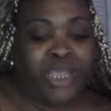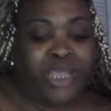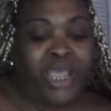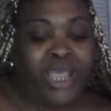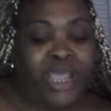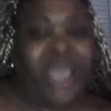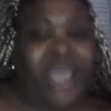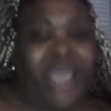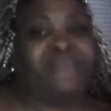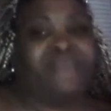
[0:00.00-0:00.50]

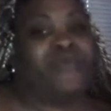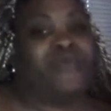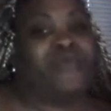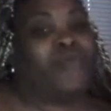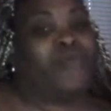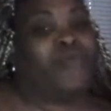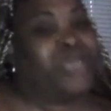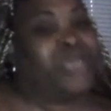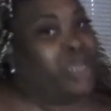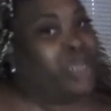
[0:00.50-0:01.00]
And then
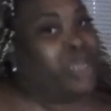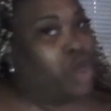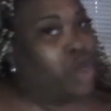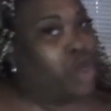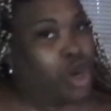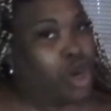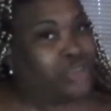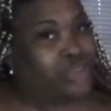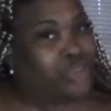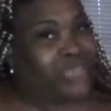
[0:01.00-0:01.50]
we hear
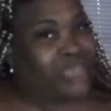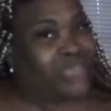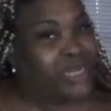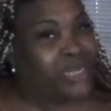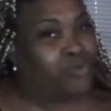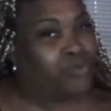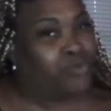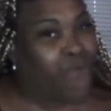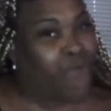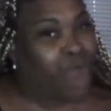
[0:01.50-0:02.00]
her telling
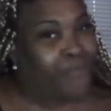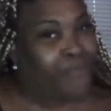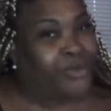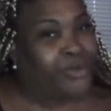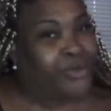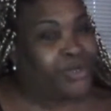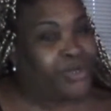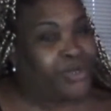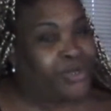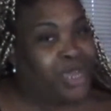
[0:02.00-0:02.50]
Robert
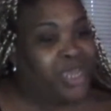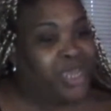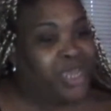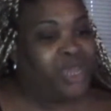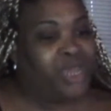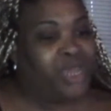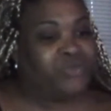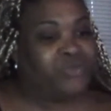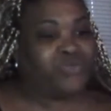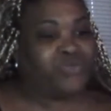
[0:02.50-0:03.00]
he
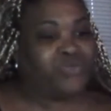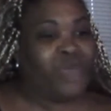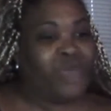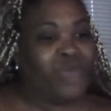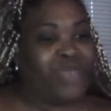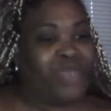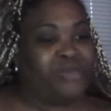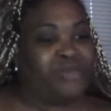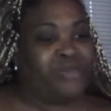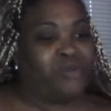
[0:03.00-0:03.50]
was
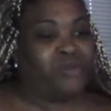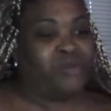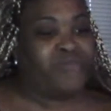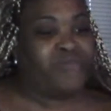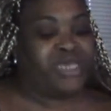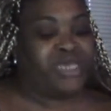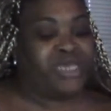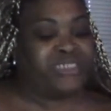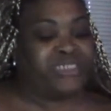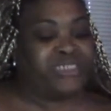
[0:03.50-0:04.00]
waiting on me
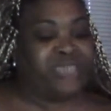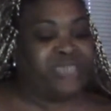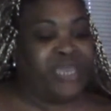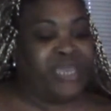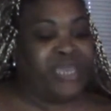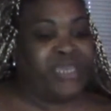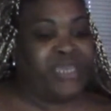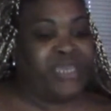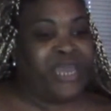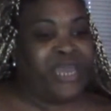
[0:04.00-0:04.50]
and said,
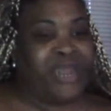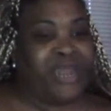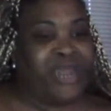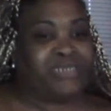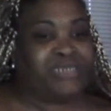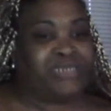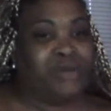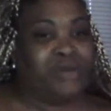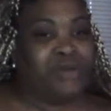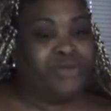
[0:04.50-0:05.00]
can I
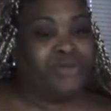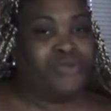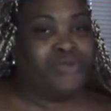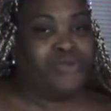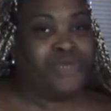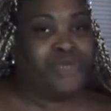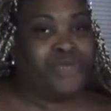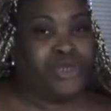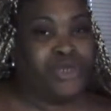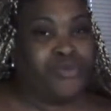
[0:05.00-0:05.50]
talk to you in
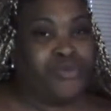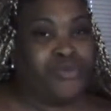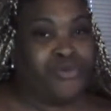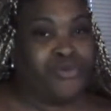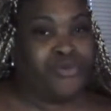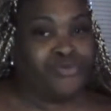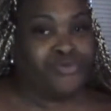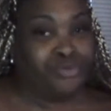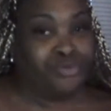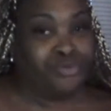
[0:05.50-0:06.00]
your
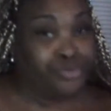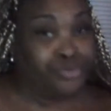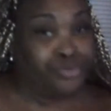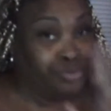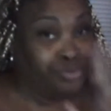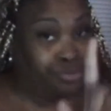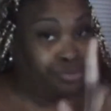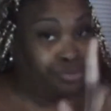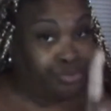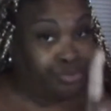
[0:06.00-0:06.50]
room?
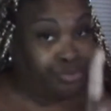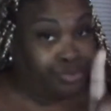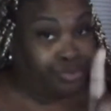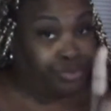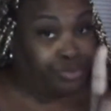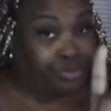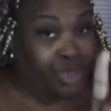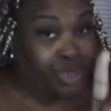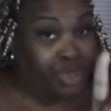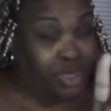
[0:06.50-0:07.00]

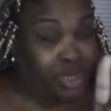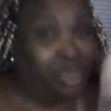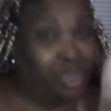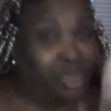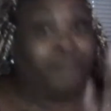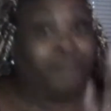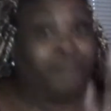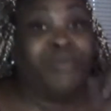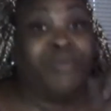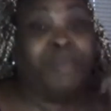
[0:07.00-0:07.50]

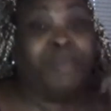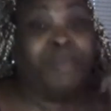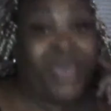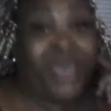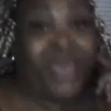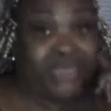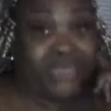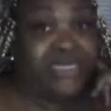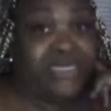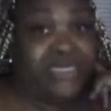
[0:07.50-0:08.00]
Pay
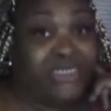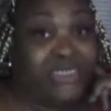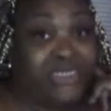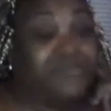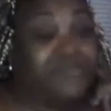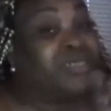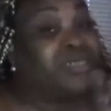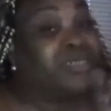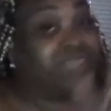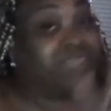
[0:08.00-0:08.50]
attention
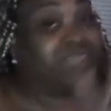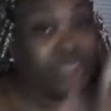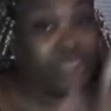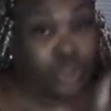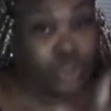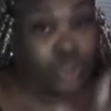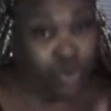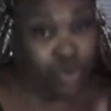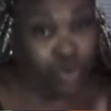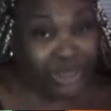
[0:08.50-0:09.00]
because this
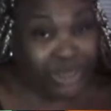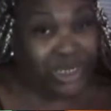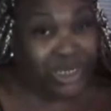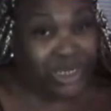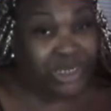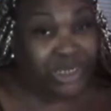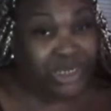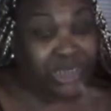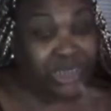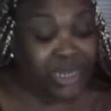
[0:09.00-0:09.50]
story is going to
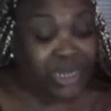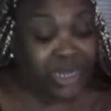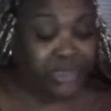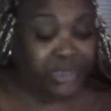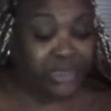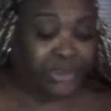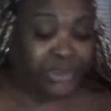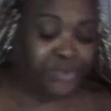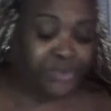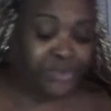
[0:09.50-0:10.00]
change.